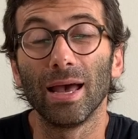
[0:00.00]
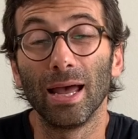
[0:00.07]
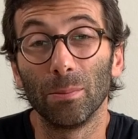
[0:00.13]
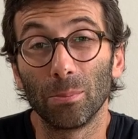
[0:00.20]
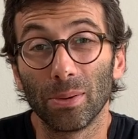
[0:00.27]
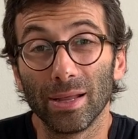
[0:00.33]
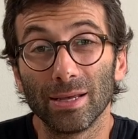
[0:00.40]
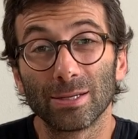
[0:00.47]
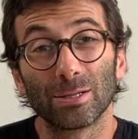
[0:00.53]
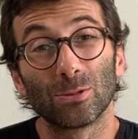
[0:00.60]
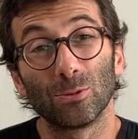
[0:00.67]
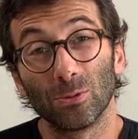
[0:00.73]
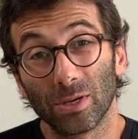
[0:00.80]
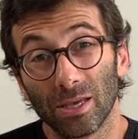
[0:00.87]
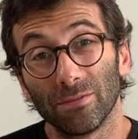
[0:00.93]
and please
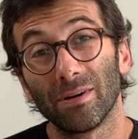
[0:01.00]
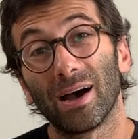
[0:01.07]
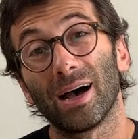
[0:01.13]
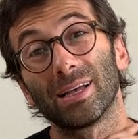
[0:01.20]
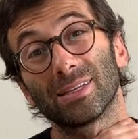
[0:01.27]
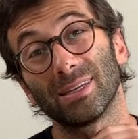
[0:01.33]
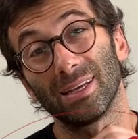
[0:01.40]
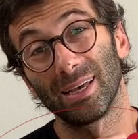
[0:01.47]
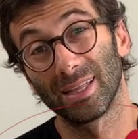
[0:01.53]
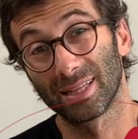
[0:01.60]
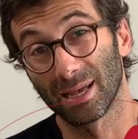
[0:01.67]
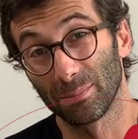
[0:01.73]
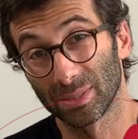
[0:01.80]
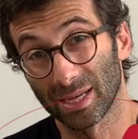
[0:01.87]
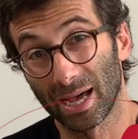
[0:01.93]
do give us a
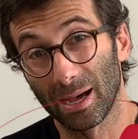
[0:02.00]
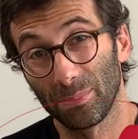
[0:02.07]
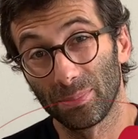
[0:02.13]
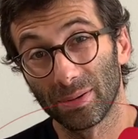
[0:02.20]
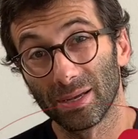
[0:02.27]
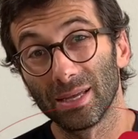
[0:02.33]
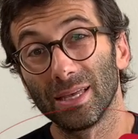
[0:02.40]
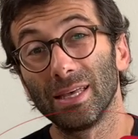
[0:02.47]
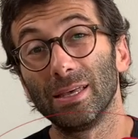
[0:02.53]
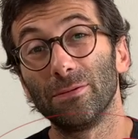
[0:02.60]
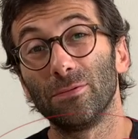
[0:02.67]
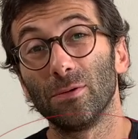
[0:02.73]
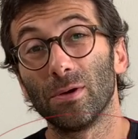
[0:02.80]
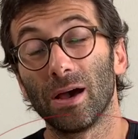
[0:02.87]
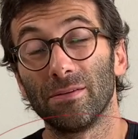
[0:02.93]
thumbs up
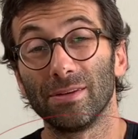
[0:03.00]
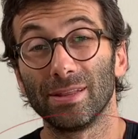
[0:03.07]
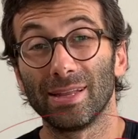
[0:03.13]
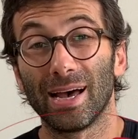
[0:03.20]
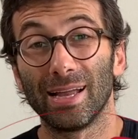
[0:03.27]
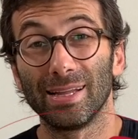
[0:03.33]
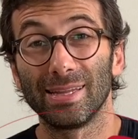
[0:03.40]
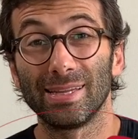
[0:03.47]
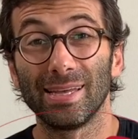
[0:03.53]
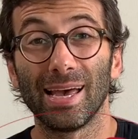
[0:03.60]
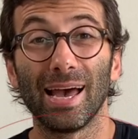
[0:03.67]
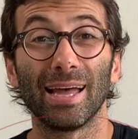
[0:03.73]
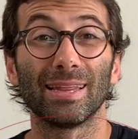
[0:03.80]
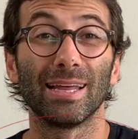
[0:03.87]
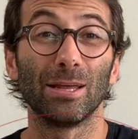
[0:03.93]
if you haven't done it
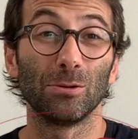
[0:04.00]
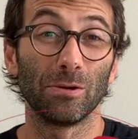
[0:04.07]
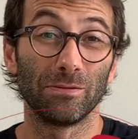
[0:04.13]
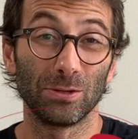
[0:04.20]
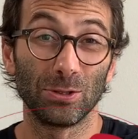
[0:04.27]
yet and you have